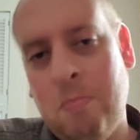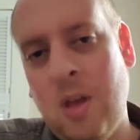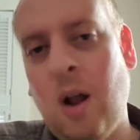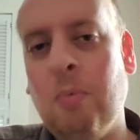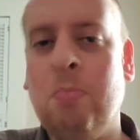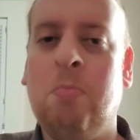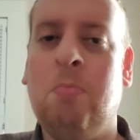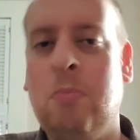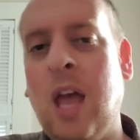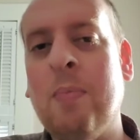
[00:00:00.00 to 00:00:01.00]
you know,
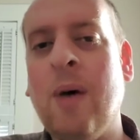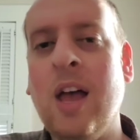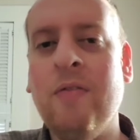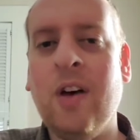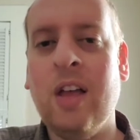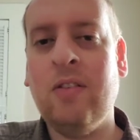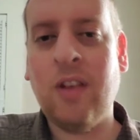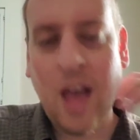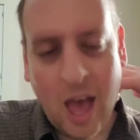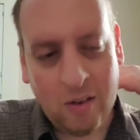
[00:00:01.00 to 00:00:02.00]
take my advice
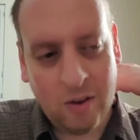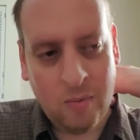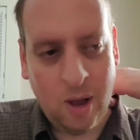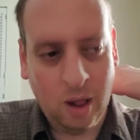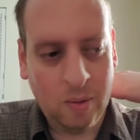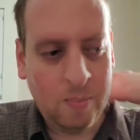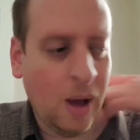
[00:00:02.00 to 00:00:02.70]
as you will.